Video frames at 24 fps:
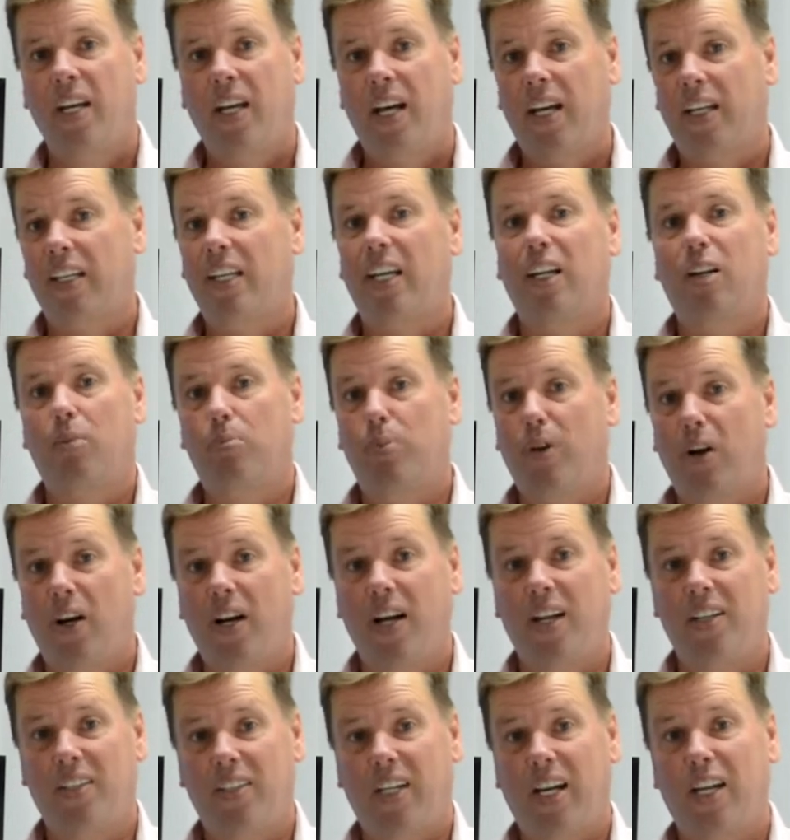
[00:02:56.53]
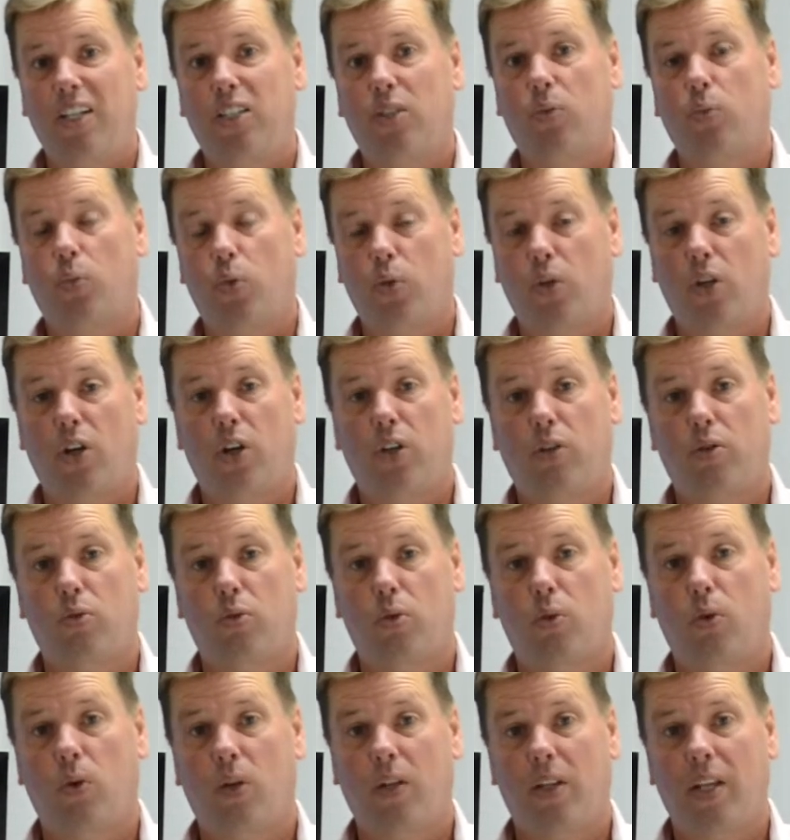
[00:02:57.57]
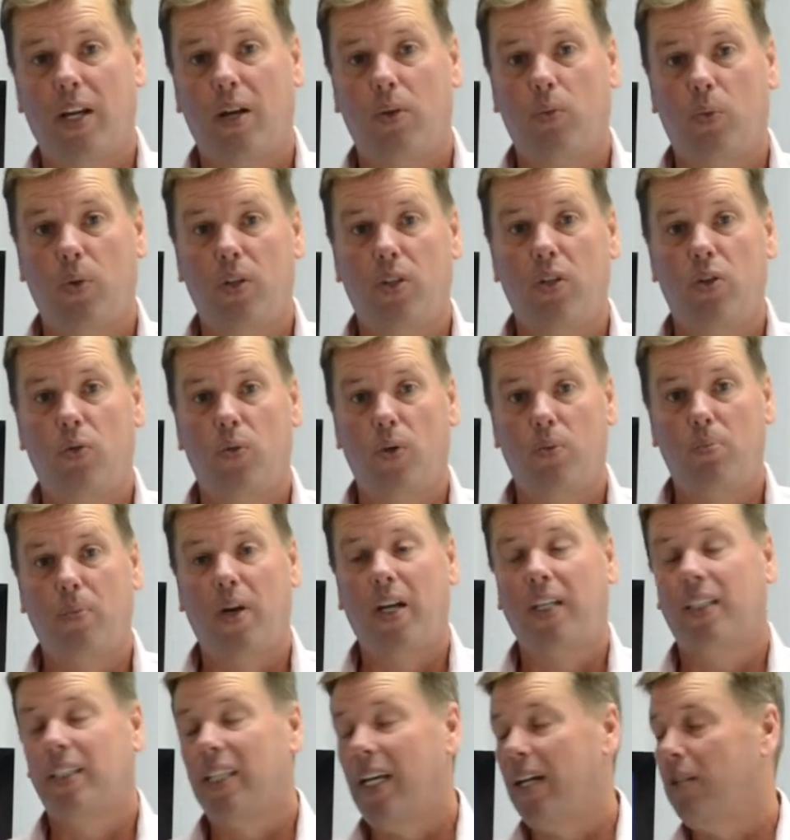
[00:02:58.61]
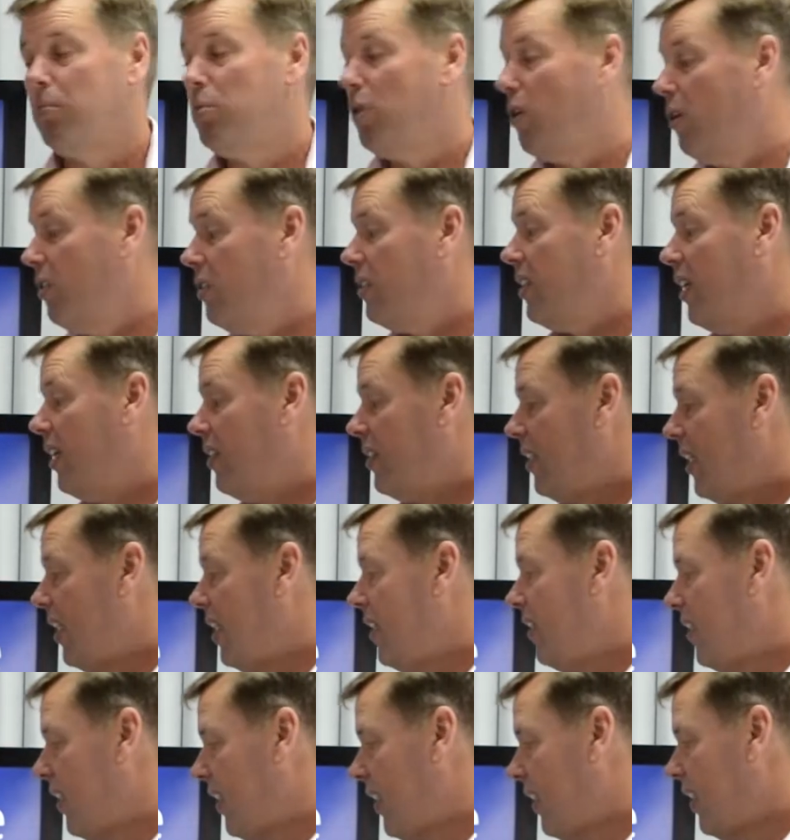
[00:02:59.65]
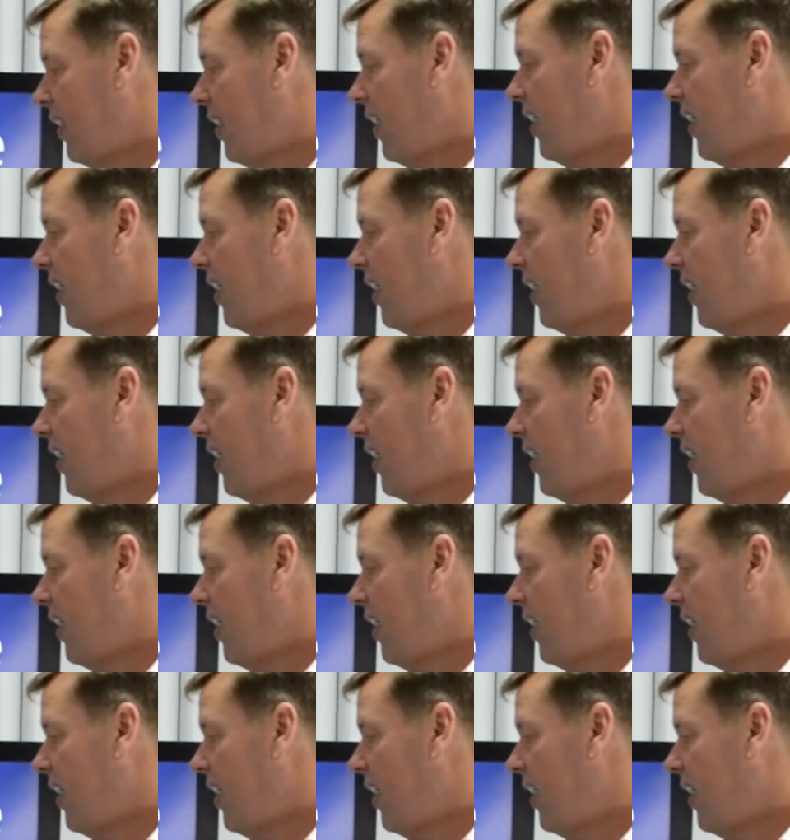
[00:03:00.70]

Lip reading: Again, a buyer's agent will go through all of that with you and make that process easy.